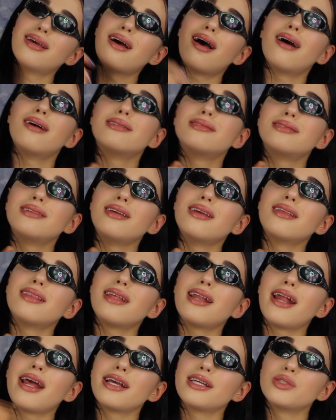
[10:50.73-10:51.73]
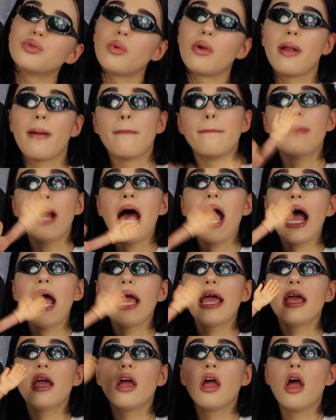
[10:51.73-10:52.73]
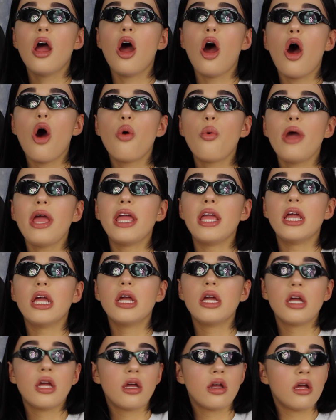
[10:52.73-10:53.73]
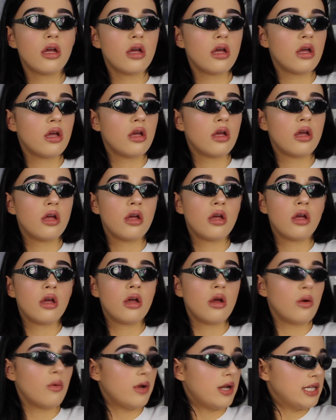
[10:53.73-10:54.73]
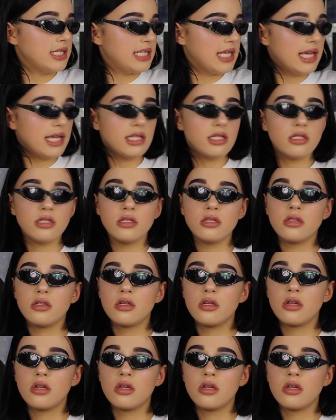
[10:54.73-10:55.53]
I'll see you in the next one. Bye. Oh wait, what is this?